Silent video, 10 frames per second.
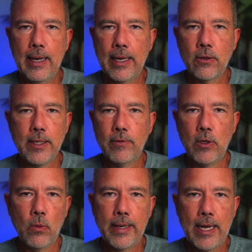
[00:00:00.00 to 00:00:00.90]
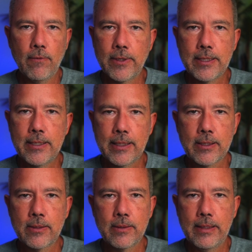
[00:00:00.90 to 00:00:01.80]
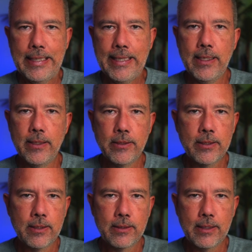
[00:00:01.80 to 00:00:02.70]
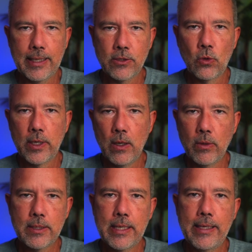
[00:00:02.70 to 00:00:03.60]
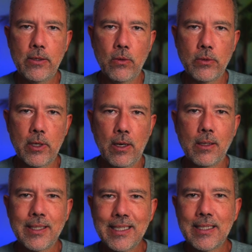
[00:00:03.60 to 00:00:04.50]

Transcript: I don't even know what Alpha 6 is. I sort of know what side tones are.